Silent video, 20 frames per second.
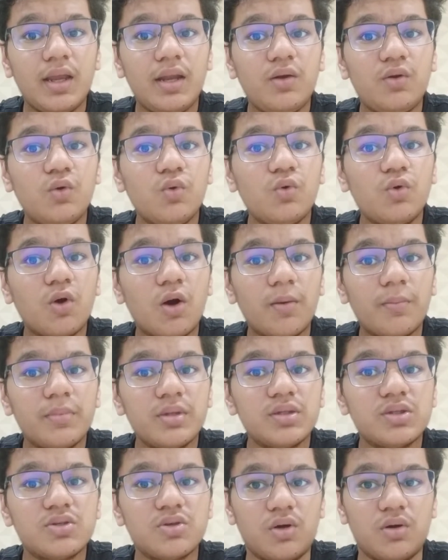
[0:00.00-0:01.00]
into
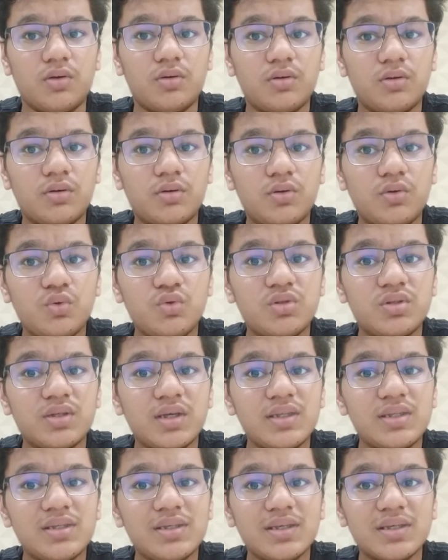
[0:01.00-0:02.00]
common stock to
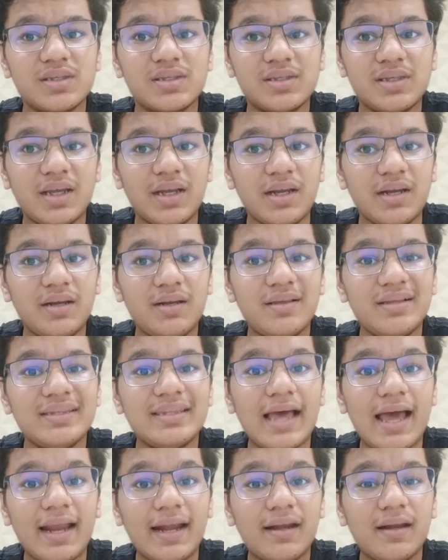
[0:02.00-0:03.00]
such
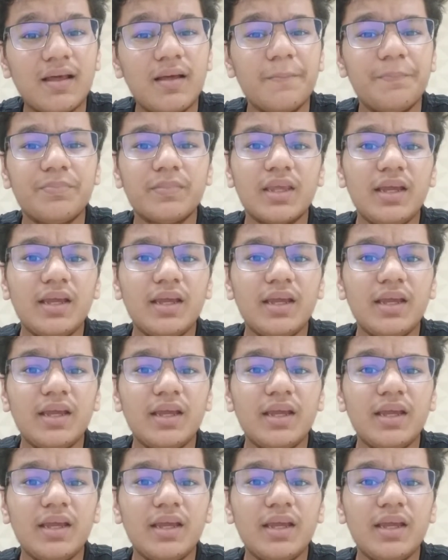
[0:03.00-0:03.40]
extent that